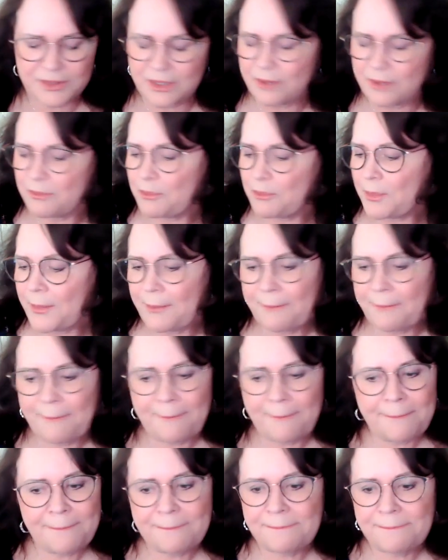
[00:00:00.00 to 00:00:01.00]
So,
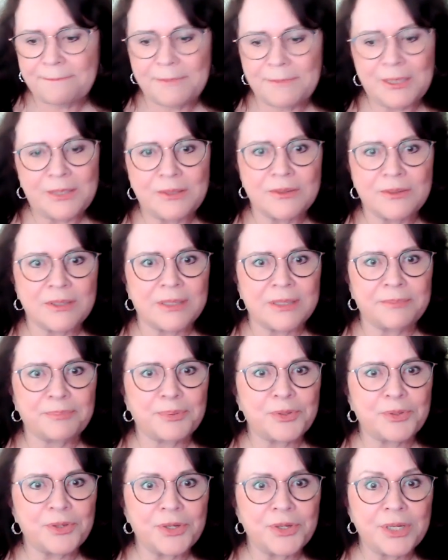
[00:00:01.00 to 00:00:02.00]
you know, I'm
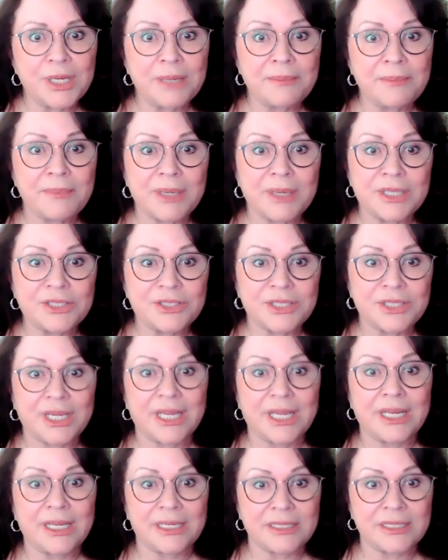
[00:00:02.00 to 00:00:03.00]
pretty much
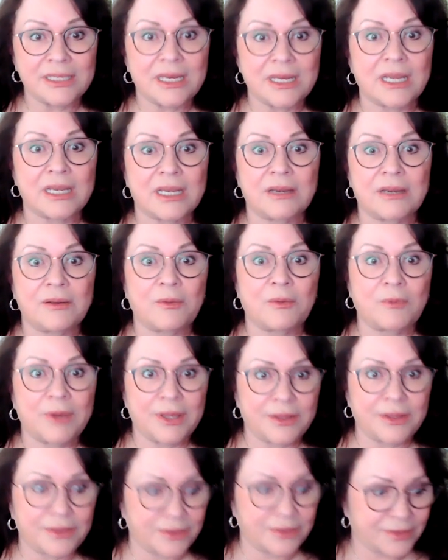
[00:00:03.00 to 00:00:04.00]
getting done
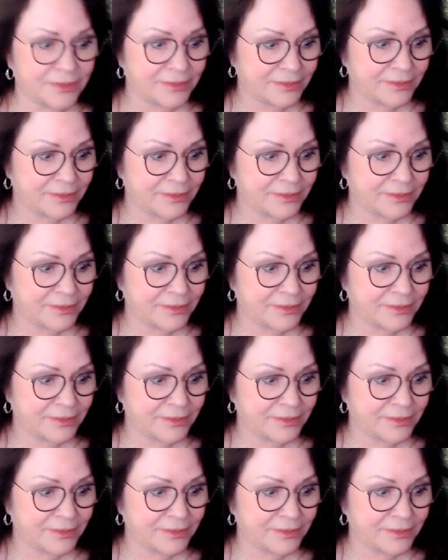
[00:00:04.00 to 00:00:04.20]
with